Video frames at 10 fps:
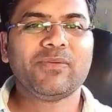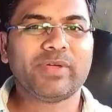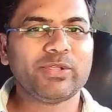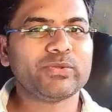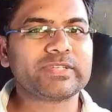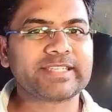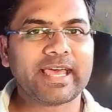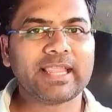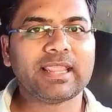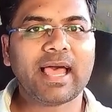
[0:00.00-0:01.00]
where you
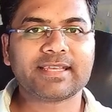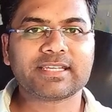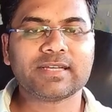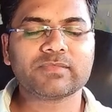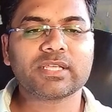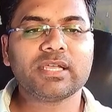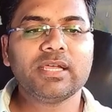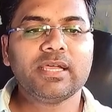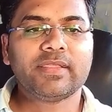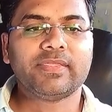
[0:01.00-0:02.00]
sell items,
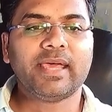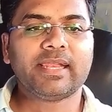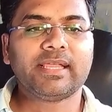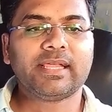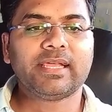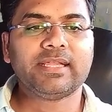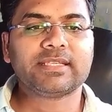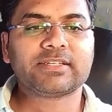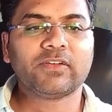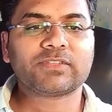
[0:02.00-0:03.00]
then
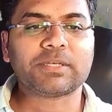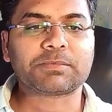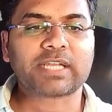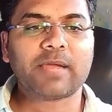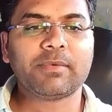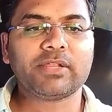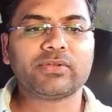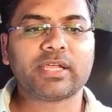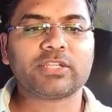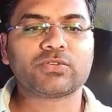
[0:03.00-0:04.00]
instead of subscriber
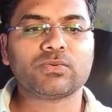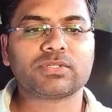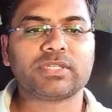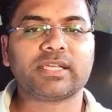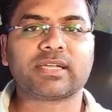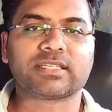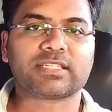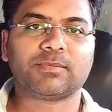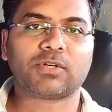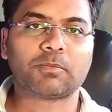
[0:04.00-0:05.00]
you can choose the
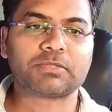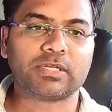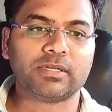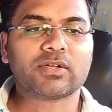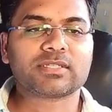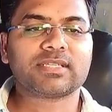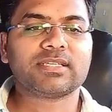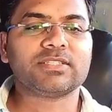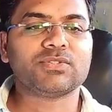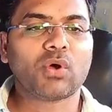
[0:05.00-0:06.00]
customer option. Because
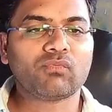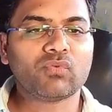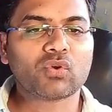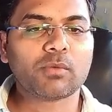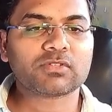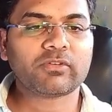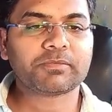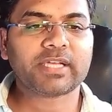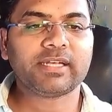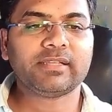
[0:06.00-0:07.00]
this is non-WooCommerce
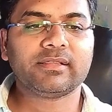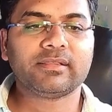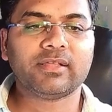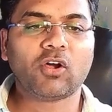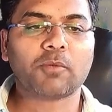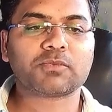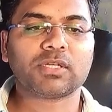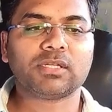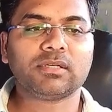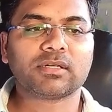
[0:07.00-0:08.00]
website, the
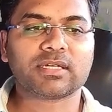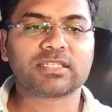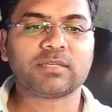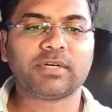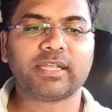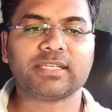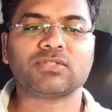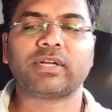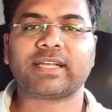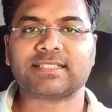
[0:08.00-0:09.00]
option customer
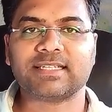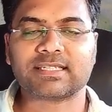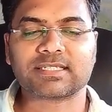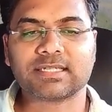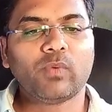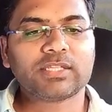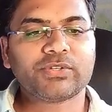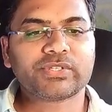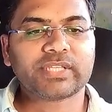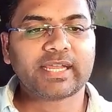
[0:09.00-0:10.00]
is not exist.
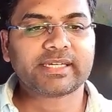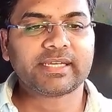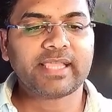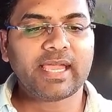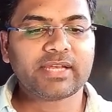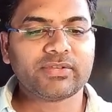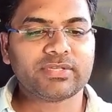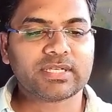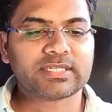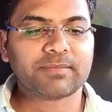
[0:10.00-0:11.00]
Once you selected that,
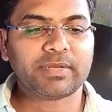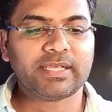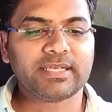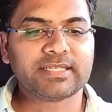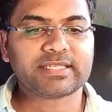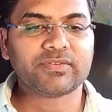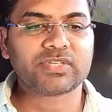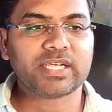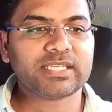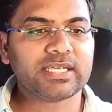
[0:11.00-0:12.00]
you just simply
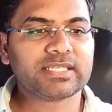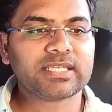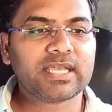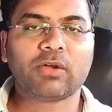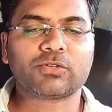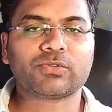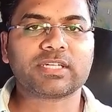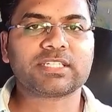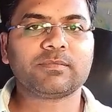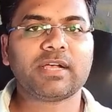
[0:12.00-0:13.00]
save changes. Now to
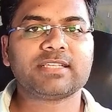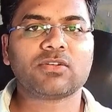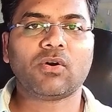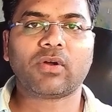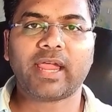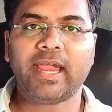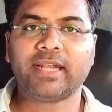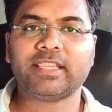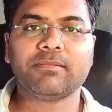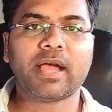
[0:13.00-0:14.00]
customize or
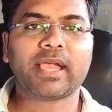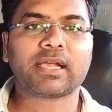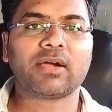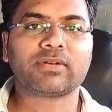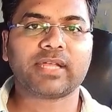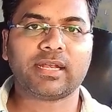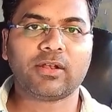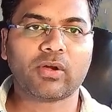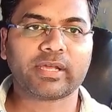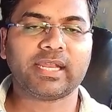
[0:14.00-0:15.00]
add the My Account and
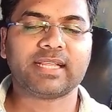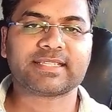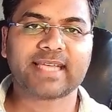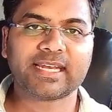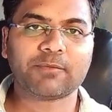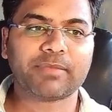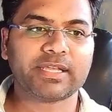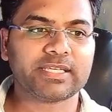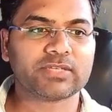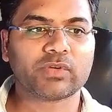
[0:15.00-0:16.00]
login and sign up
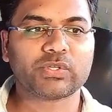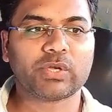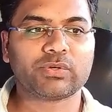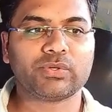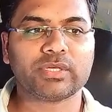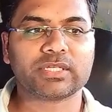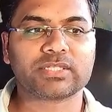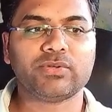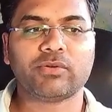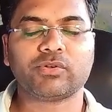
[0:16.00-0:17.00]
pages, what you have to do
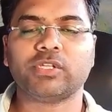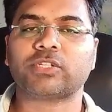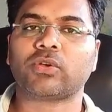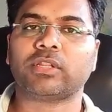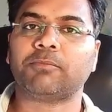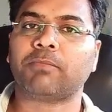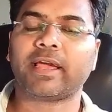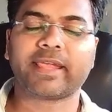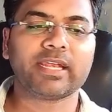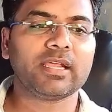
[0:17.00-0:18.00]
is you have to install the
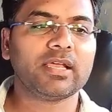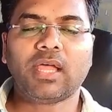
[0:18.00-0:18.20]
plugin.